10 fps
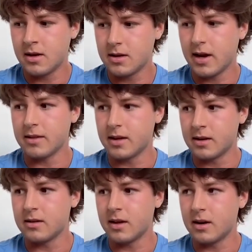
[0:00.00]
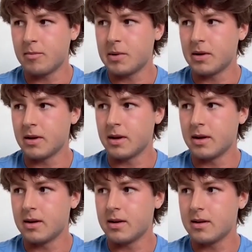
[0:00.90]
yeah, then up
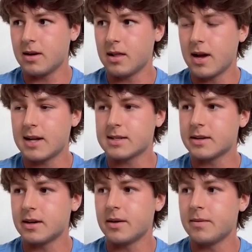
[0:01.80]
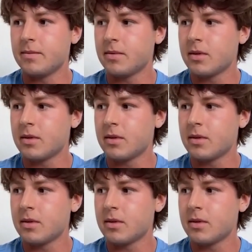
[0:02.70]
in Alaska,